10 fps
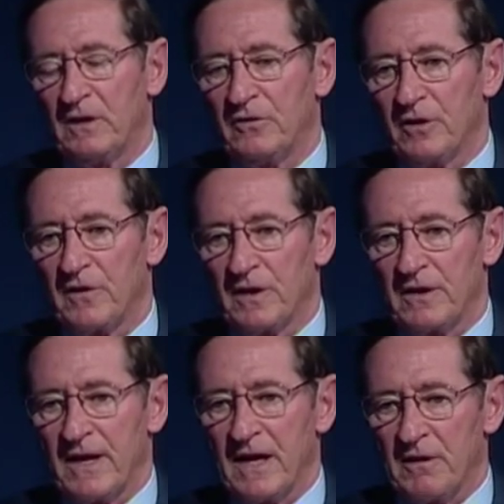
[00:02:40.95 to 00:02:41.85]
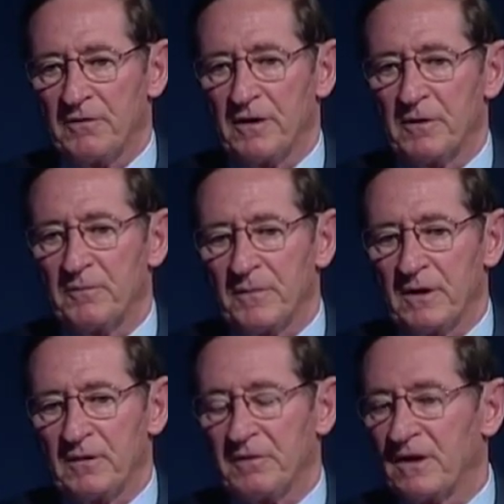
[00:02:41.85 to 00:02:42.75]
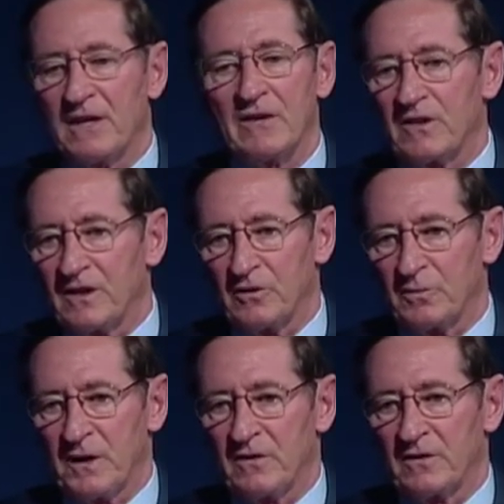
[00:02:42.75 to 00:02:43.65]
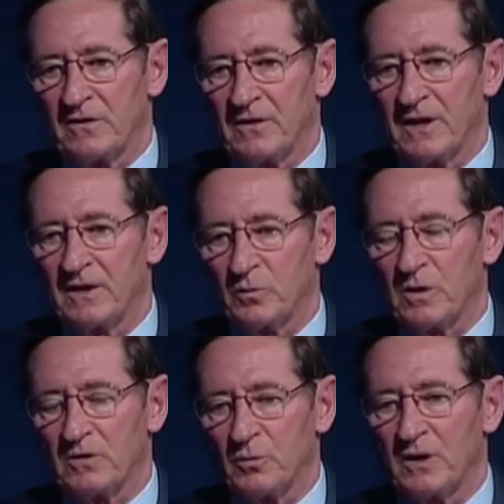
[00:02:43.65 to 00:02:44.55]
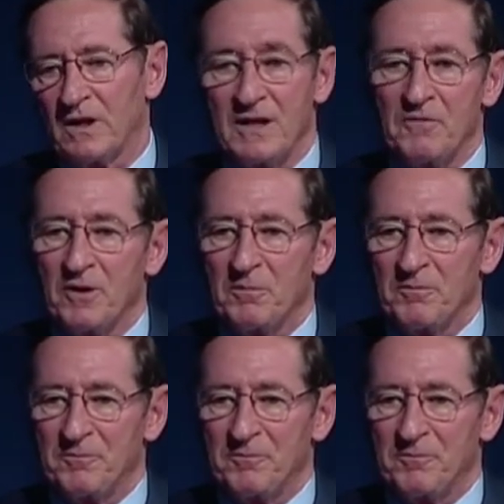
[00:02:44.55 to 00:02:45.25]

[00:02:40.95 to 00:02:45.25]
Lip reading: so that they have a fantastic experience, and that's what we give them.